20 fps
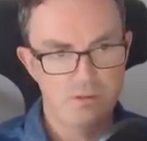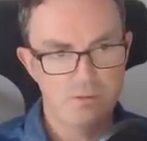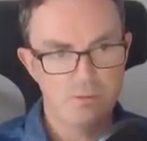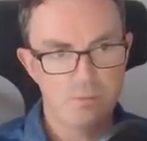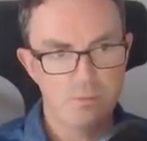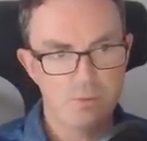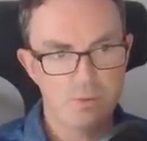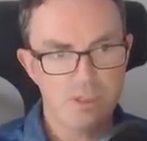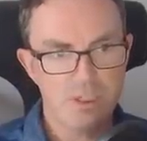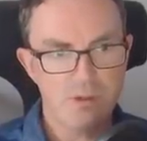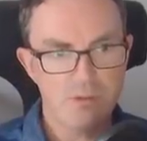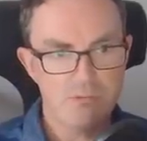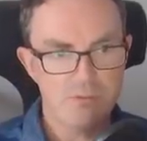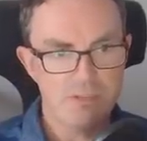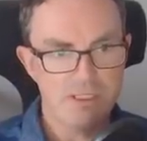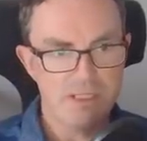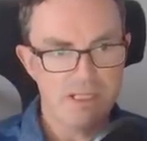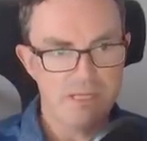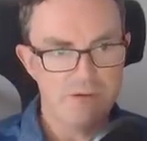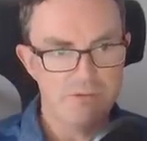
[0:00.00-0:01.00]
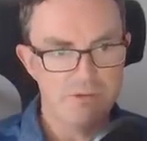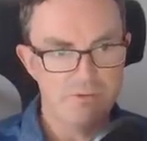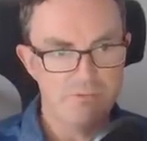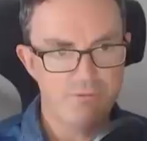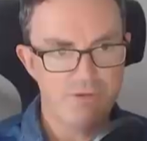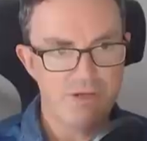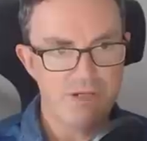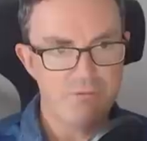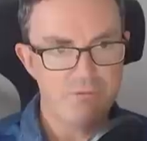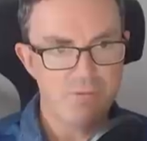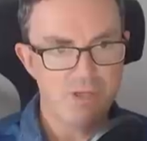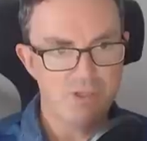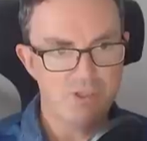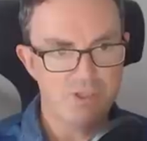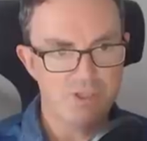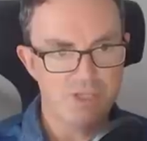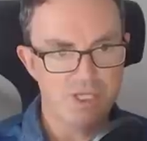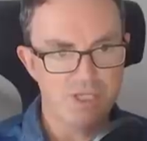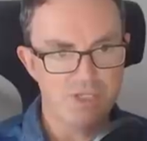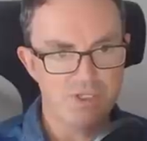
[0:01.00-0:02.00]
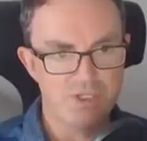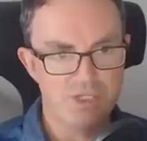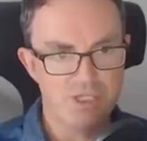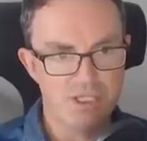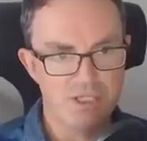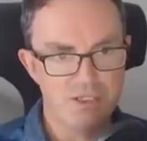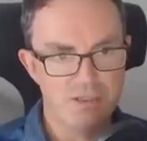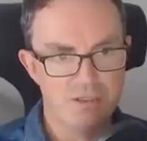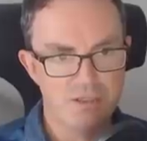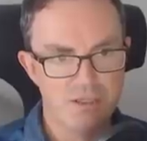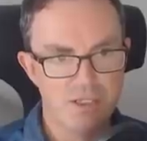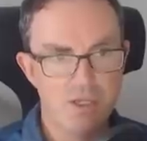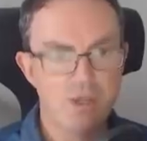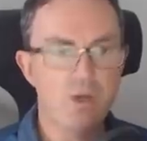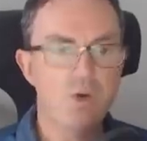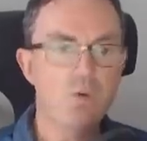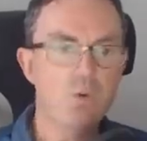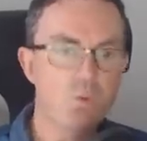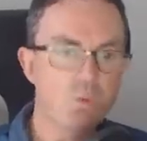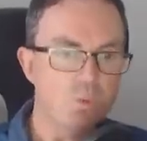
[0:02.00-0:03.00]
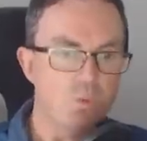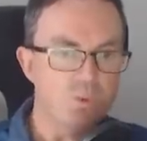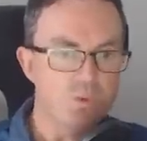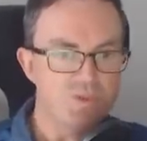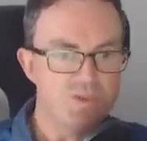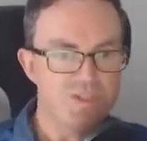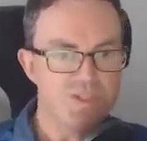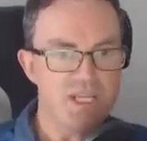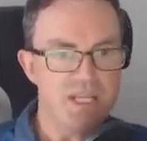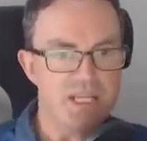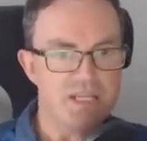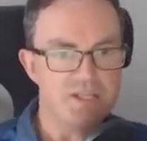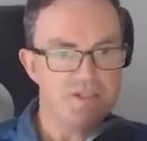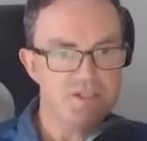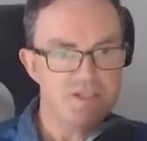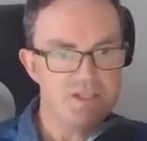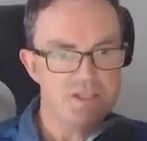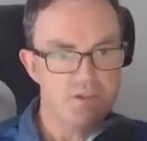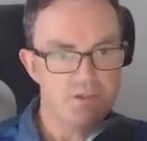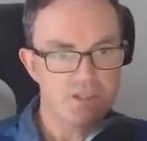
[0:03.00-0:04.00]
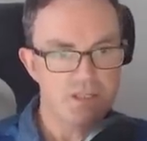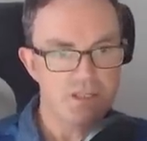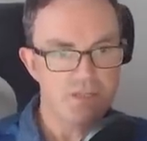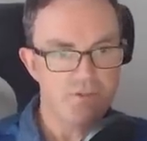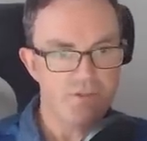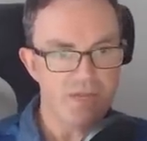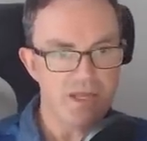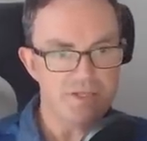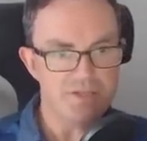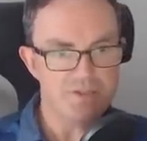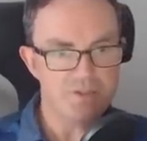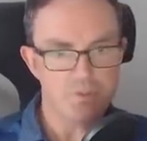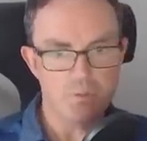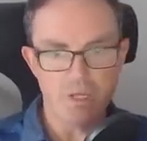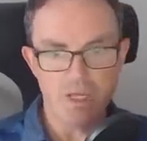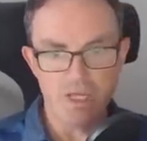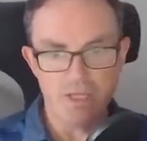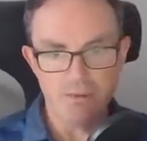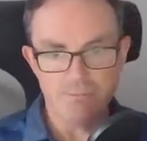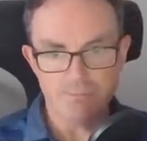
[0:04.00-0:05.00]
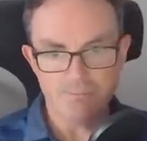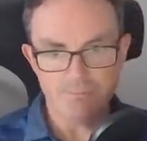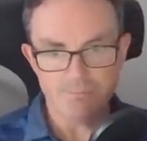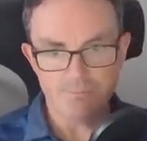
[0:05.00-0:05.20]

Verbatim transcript: No, we can't really get rid of very much, actually. Oh, 6 is looking at that square.